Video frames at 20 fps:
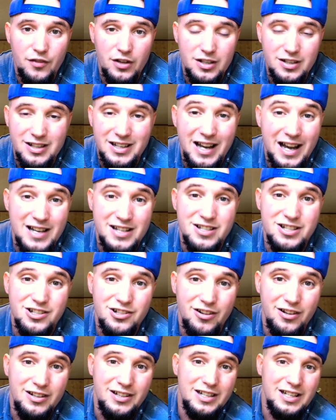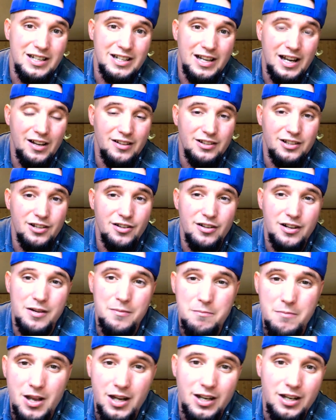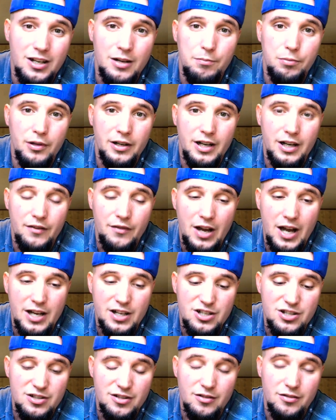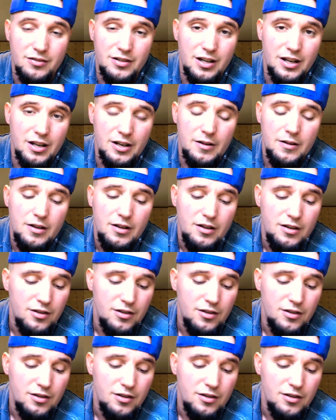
and you got to start getting out there and making a plan of action, okay?